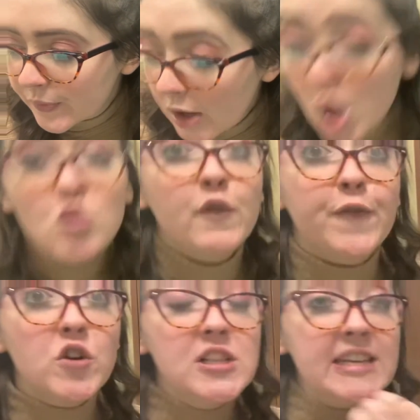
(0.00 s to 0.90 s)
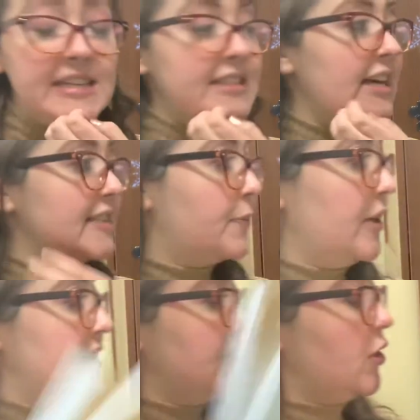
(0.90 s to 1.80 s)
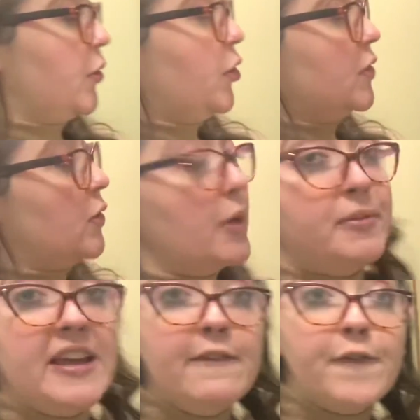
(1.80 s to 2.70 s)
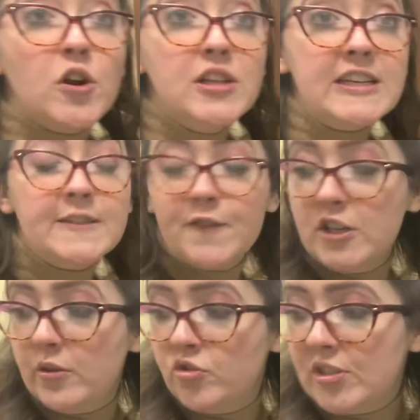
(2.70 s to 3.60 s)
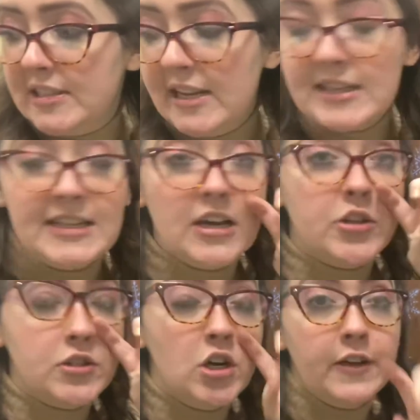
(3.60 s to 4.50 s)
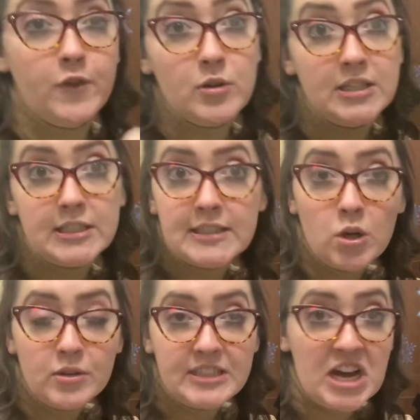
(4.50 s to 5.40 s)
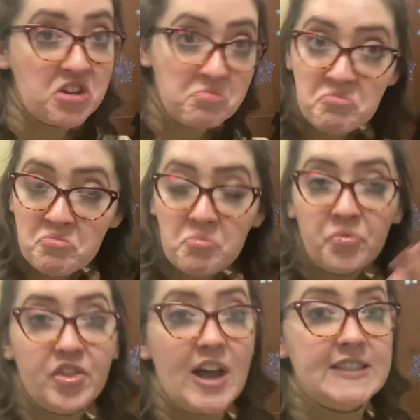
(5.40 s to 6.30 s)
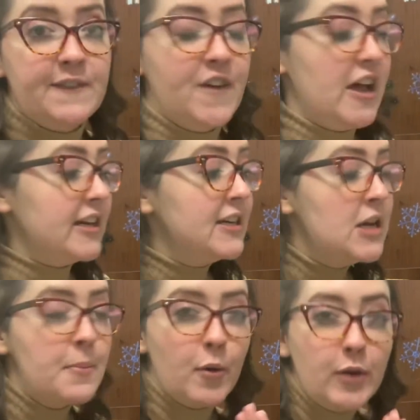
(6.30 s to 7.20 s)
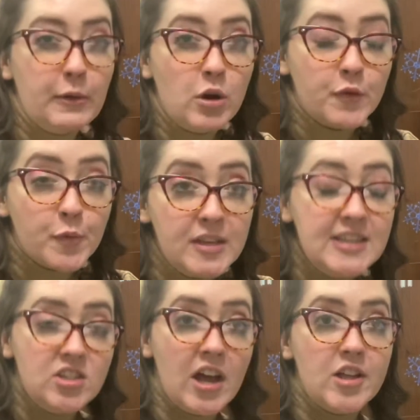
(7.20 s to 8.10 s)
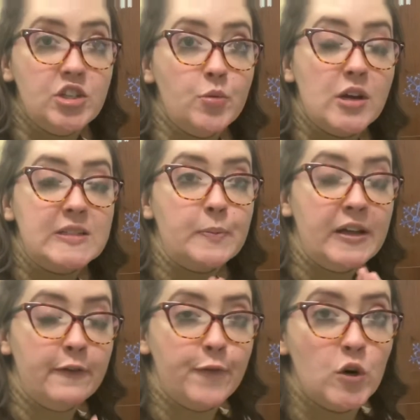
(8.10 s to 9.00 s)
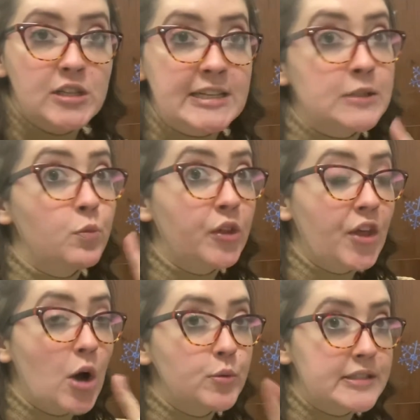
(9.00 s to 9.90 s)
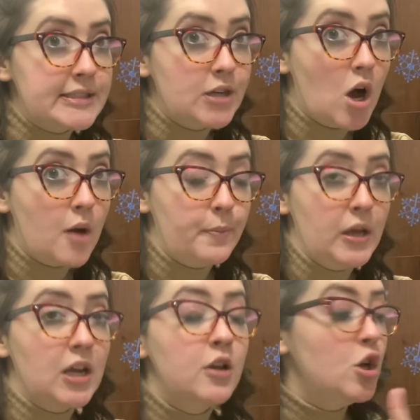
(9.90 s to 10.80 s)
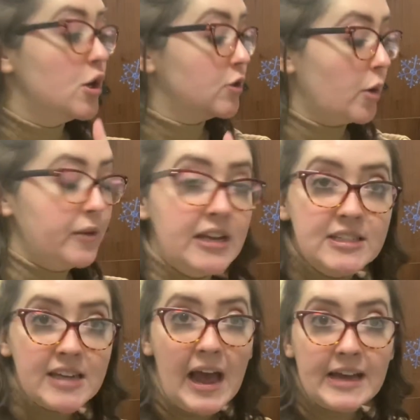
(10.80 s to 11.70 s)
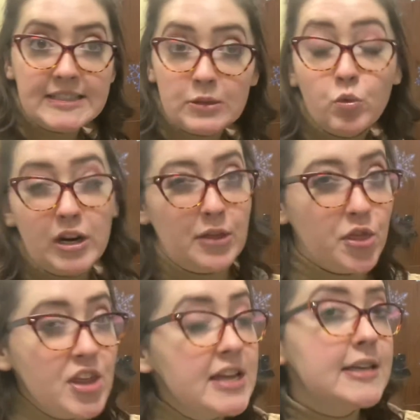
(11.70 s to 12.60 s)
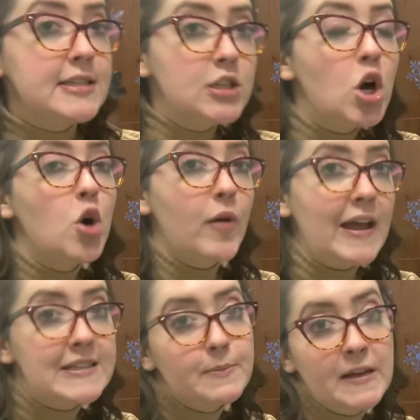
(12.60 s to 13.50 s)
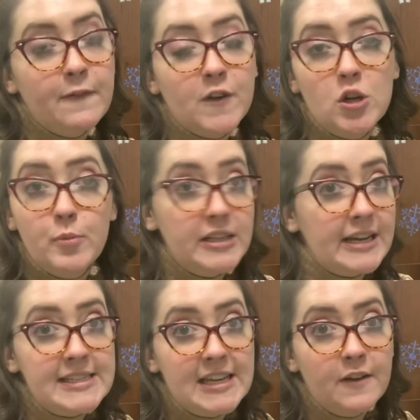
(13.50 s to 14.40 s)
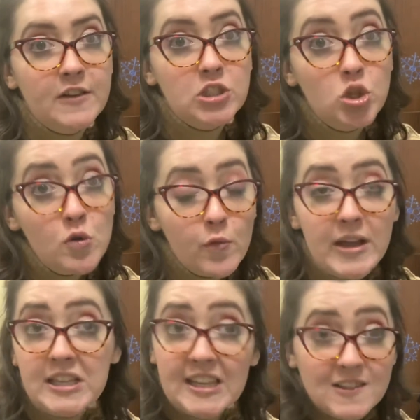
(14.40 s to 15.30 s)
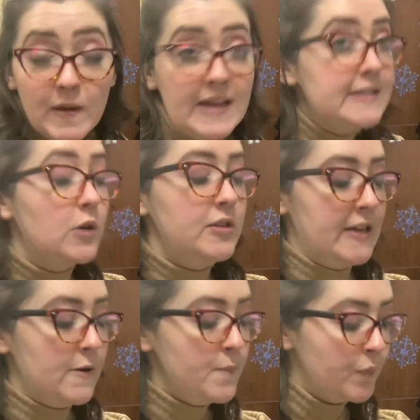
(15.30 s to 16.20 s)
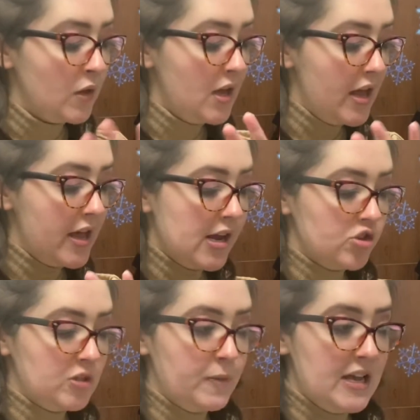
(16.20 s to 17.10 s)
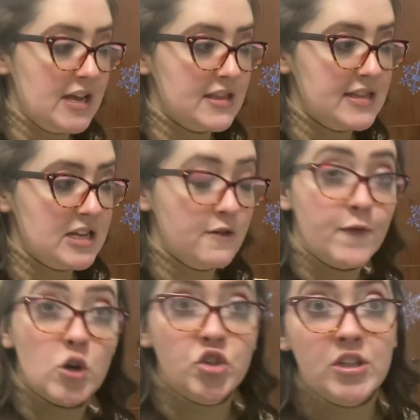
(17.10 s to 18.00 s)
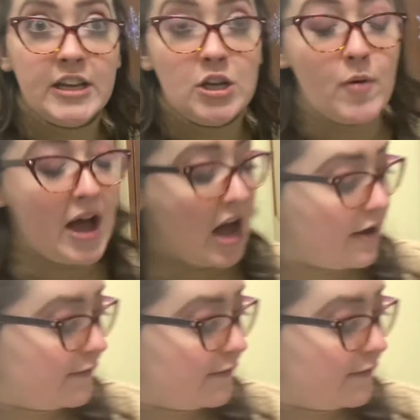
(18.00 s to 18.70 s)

Oh, For Elise, that's what I didn't go through. So I'll play For Elise for you, and just like the other song, if you need to slow it down, that's fine. But what I want to really challenge you on is playing For Elise without stopping. So I'll play it at what I think is an okay speed for you, but like I said, if it's too quick, that's okay, slow it down. And I'll just play the version that you have.